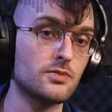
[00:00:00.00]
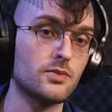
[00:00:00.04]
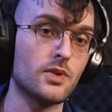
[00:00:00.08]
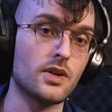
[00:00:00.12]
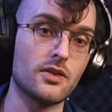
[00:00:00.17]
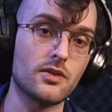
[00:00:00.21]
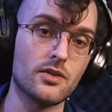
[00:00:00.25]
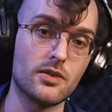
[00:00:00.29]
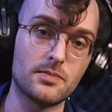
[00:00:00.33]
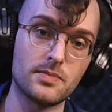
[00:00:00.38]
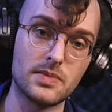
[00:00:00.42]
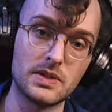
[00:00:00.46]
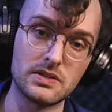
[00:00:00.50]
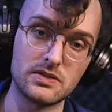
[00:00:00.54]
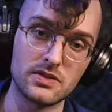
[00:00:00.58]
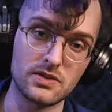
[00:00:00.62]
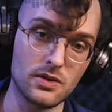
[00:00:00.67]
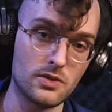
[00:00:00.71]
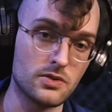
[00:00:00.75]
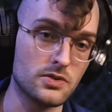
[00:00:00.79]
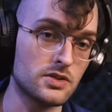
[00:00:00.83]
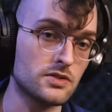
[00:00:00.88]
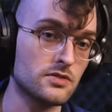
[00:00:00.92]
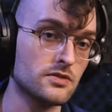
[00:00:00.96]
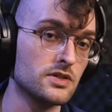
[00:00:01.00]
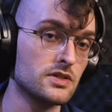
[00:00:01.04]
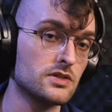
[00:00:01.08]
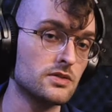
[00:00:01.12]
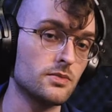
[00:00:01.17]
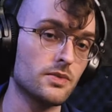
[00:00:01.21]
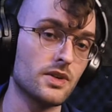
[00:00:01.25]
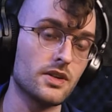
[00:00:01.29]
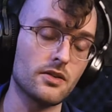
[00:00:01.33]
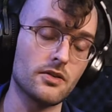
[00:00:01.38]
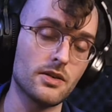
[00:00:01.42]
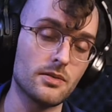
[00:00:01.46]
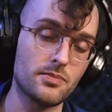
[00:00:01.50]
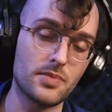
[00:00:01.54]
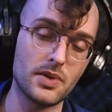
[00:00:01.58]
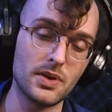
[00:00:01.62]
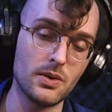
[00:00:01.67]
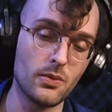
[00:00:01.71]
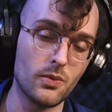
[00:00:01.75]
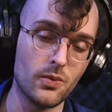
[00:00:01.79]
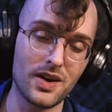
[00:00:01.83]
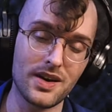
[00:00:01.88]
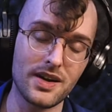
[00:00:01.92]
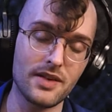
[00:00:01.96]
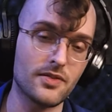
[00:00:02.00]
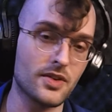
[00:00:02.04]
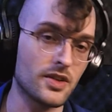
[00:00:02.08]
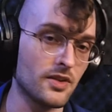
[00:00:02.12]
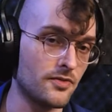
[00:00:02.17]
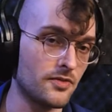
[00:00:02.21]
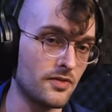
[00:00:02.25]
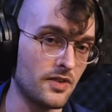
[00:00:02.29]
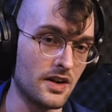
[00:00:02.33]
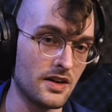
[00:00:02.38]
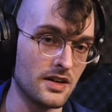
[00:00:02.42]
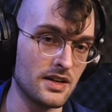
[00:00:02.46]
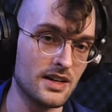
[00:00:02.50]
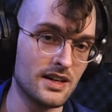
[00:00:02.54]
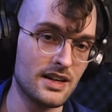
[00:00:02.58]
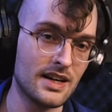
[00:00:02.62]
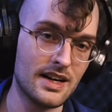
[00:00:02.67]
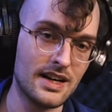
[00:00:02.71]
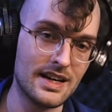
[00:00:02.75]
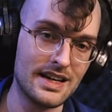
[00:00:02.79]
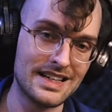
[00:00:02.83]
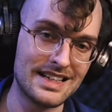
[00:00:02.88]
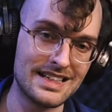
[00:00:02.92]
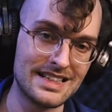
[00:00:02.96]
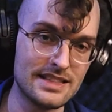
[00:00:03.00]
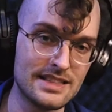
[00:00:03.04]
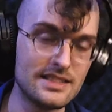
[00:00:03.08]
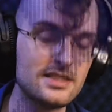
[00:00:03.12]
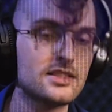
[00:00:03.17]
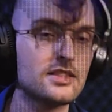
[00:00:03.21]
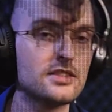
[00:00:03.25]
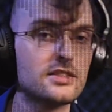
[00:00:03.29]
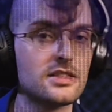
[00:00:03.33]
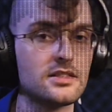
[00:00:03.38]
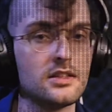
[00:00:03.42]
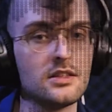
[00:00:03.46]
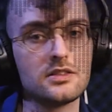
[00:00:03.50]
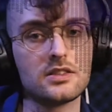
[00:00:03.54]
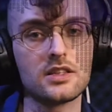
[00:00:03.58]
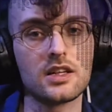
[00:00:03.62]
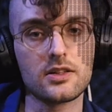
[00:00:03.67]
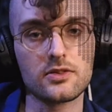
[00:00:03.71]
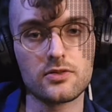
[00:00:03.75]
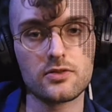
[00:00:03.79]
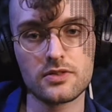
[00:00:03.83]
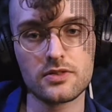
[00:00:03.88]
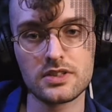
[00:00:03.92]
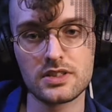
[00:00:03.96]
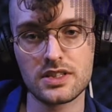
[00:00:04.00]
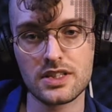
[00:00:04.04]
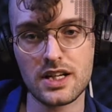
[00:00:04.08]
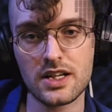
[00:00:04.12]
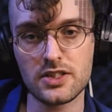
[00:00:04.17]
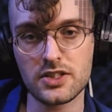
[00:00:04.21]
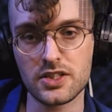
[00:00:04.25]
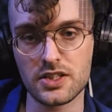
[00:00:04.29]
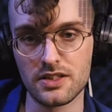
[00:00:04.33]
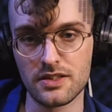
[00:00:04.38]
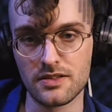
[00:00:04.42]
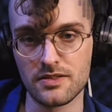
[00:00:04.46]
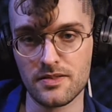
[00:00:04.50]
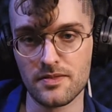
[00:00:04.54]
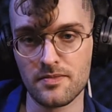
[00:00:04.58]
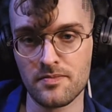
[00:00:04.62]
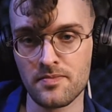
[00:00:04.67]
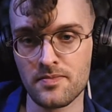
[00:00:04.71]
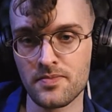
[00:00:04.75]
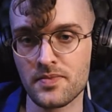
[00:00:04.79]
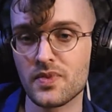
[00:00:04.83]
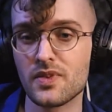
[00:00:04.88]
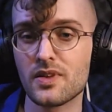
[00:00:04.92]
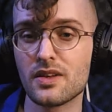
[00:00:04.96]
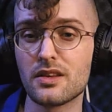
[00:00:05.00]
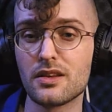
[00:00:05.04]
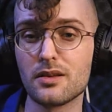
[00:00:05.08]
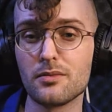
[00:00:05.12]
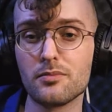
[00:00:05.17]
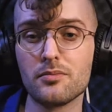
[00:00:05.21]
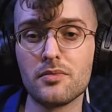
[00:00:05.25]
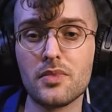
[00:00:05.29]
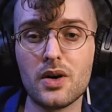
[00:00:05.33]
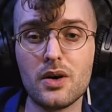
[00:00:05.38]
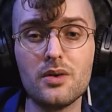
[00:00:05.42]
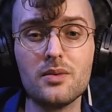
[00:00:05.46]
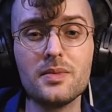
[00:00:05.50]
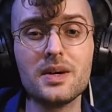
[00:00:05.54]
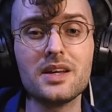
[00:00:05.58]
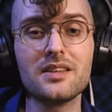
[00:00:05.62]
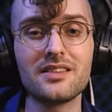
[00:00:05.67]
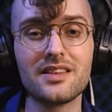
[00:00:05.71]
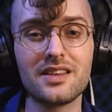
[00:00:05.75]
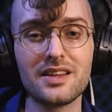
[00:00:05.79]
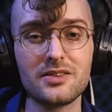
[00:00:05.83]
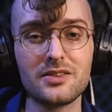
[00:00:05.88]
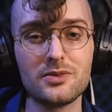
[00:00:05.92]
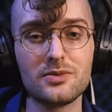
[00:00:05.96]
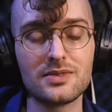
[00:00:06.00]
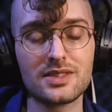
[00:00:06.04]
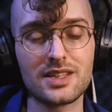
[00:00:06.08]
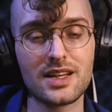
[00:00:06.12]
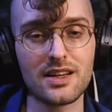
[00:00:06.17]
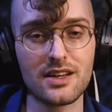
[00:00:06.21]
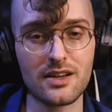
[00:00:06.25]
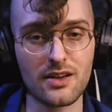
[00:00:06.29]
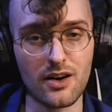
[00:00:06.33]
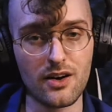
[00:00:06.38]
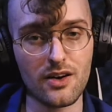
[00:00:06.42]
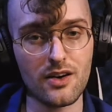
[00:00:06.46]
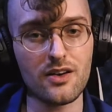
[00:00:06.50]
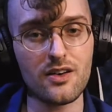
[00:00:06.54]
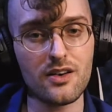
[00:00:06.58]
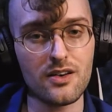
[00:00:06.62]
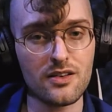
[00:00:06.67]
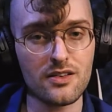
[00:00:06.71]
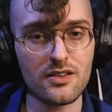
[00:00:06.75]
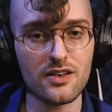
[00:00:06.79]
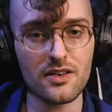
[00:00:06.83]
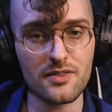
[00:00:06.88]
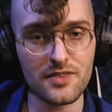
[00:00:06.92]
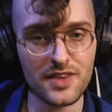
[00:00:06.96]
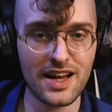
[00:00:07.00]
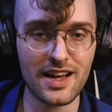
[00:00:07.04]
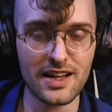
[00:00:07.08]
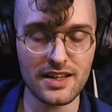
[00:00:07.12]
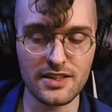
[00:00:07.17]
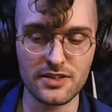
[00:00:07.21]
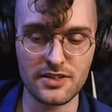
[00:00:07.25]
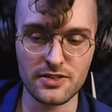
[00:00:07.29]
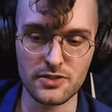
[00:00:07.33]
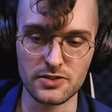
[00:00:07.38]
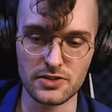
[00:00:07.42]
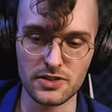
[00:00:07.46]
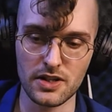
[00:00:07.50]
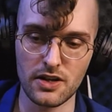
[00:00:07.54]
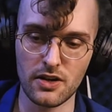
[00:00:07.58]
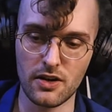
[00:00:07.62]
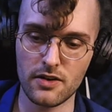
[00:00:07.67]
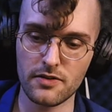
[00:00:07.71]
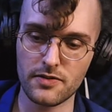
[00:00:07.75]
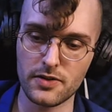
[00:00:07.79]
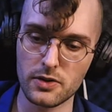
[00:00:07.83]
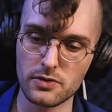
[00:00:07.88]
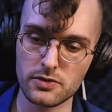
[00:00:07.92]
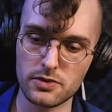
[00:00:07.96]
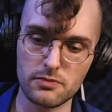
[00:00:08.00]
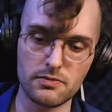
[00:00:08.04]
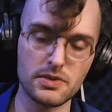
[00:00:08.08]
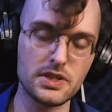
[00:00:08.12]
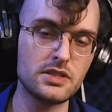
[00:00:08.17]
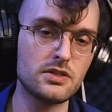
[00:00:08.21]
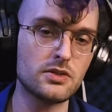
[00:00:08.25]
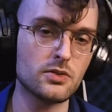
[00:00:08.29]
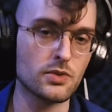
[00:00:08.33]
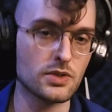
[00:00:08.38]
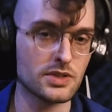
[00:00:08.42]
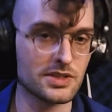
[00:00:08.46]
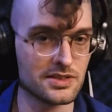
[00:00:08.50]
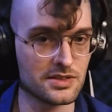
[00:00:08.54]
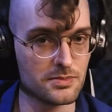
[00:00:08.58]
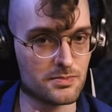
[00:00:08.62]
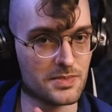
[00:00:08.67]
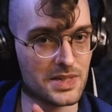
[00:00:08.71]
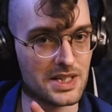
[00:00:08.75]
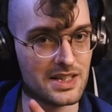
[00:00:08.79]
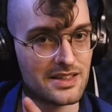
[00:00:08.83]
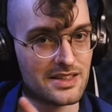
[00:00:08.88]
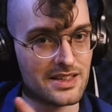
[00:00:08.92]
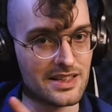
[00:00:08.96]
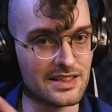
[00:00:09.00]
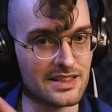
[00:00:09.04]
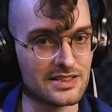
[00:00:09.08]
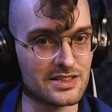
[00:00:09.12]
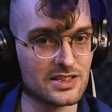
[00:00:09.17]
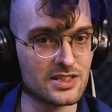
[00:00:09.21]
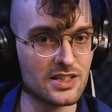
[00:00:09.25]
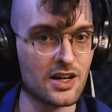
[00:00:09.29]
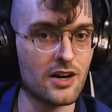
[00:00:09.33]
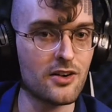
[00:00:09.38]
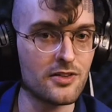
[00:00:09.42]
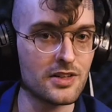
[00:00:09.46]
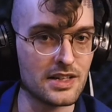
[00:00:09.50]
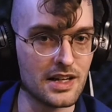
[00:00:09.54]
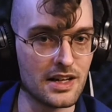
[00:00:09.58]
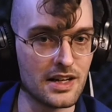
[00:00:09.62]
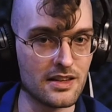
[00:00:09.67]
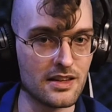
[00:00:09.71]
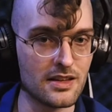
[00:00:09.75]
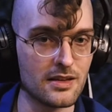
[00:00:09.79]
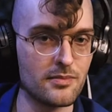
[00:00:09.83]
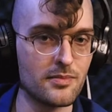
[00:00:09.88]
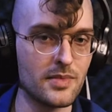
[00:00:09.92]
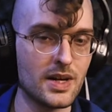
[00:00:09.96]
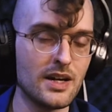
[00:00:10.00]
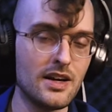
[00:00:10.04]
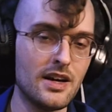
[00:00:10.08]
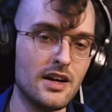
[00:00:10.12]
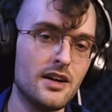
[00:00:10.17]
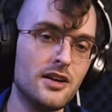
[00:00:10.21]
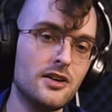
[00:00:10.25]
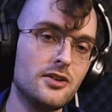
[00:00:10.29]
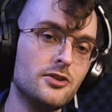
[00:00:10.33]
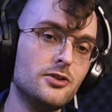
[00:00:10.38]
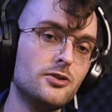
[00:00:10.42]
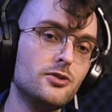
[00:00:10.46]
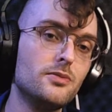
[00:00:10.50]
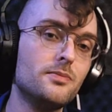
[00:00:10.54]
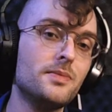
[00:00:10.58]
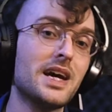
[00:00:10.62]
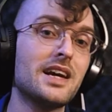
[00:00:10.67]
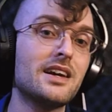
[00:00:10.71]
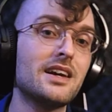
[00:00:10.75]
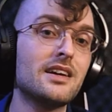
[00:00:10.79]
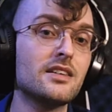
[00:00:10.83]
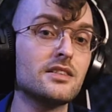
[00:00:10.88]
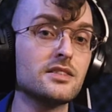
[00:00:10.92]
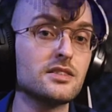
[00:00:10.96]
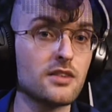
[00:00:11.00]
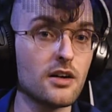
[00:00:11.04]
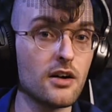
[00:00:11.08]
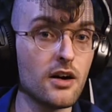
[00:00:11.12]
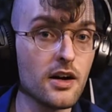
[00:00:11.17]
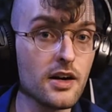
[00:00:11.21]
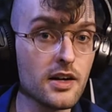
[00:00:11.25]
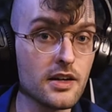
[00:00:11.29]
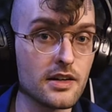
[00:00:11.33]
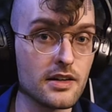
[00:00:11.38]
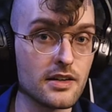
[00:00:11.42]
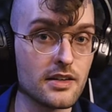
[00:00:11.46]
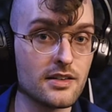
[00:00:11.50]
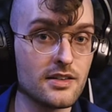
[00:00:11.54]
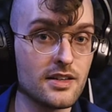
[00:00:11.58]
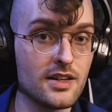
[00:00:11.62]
whether it be socialist, whether it be whatever the fuck, is its decentralization. The moment that you take all of that energy, all of those resources, and begin to consolidate them, you make a target.